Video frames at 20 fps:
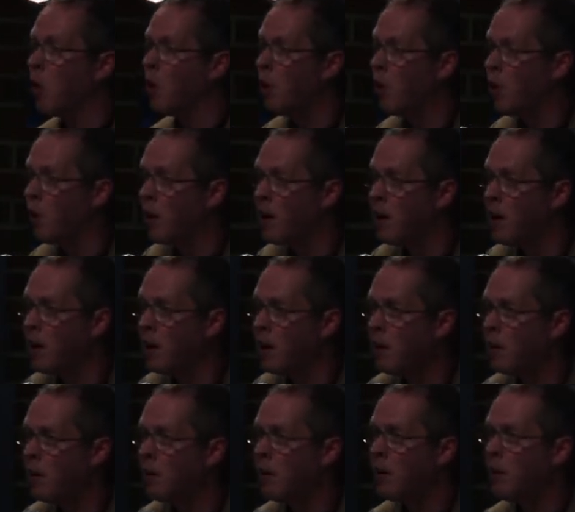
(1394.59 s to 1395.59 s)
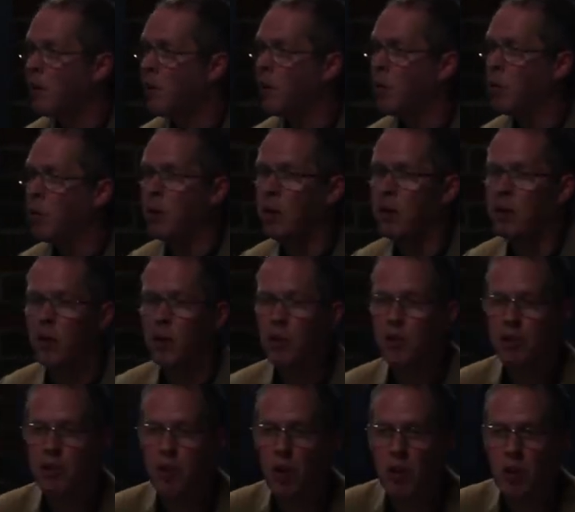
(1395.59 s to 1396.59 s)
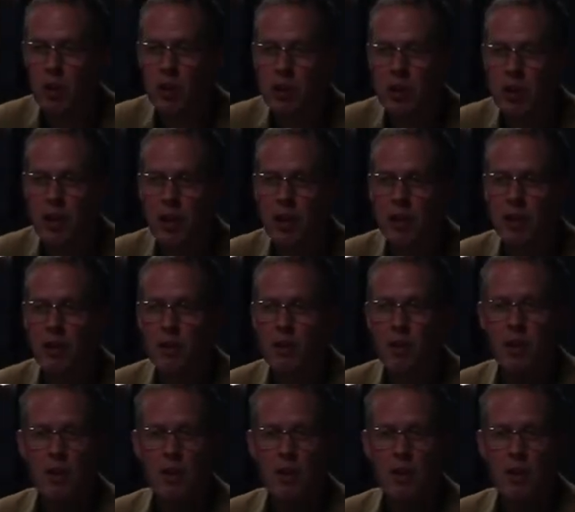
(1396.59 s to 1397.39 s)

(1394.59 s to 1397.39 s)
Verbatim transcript: lawyer, with your doctor,